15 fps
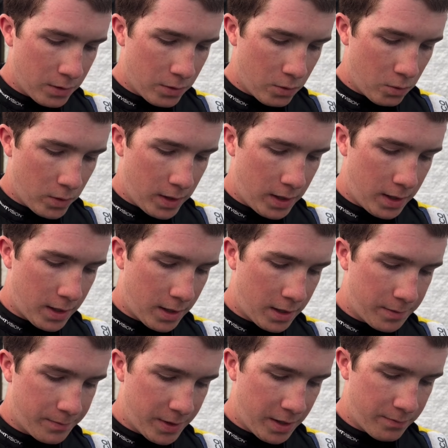
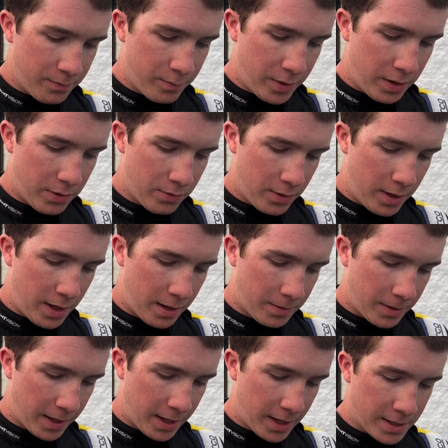P3, I
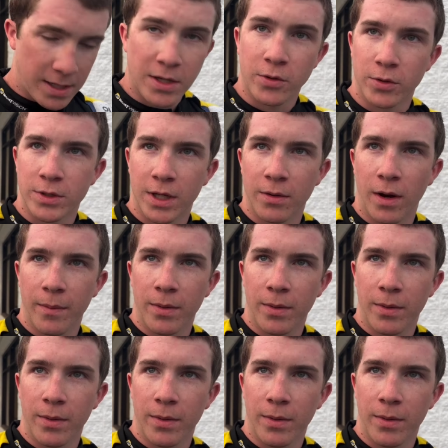guess that's what you said, right?